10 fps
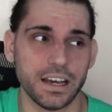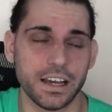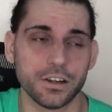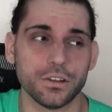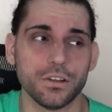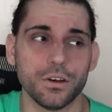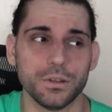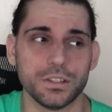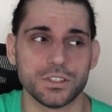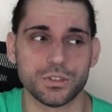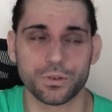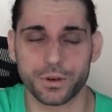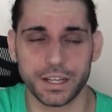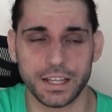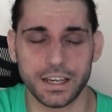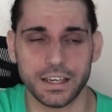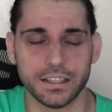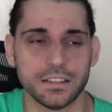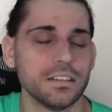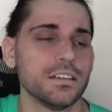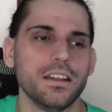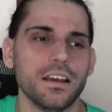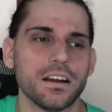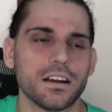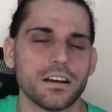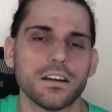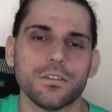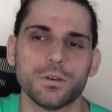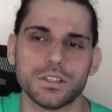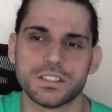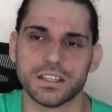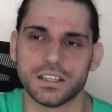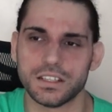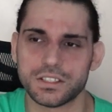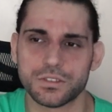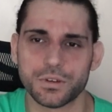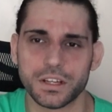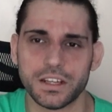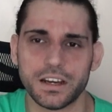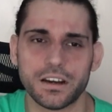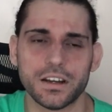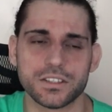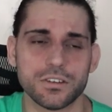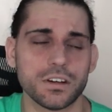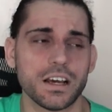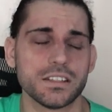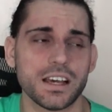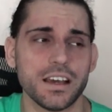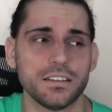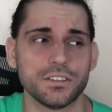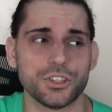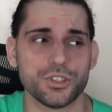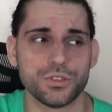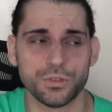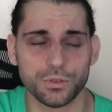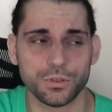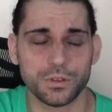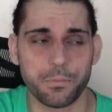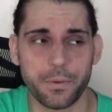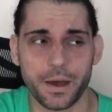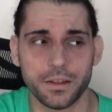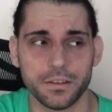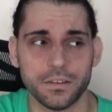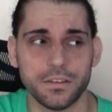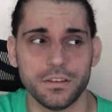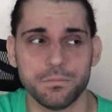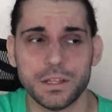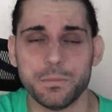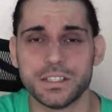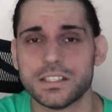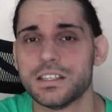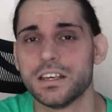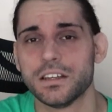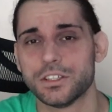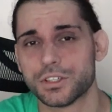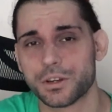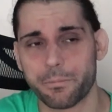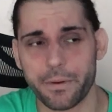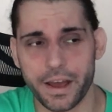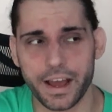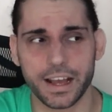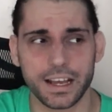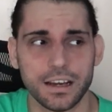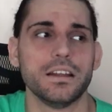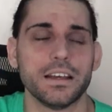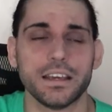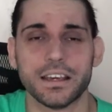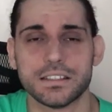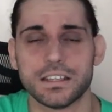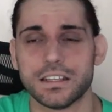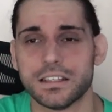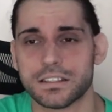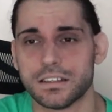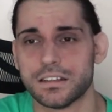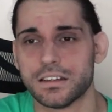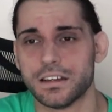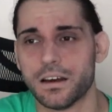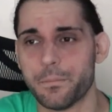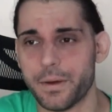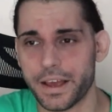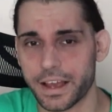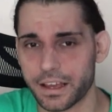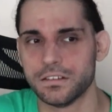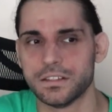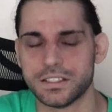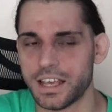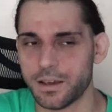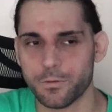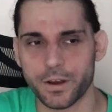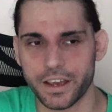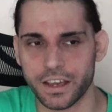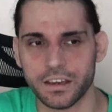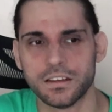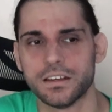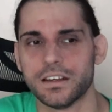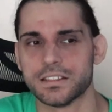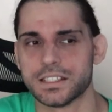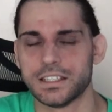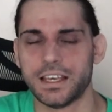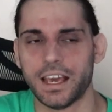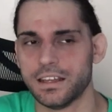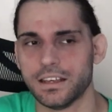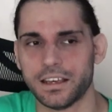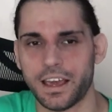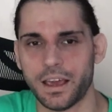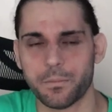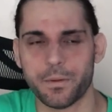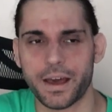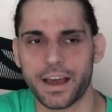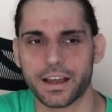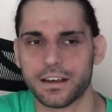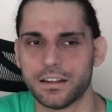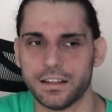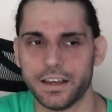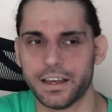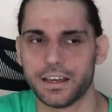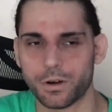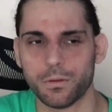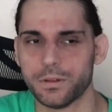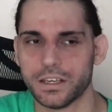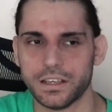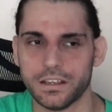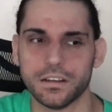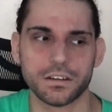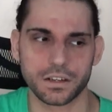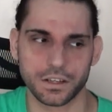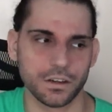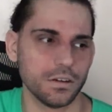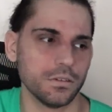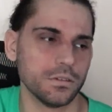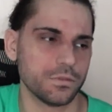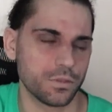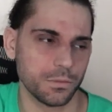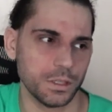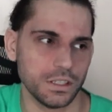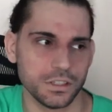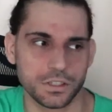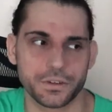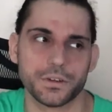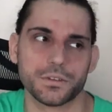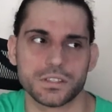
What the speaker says: I don't know the storyline there, what is the history there. As long as I understood the BCC injured pack, and I guess that he's gonna come back the same way as Kenny came back, like, probably a year ago from an injury or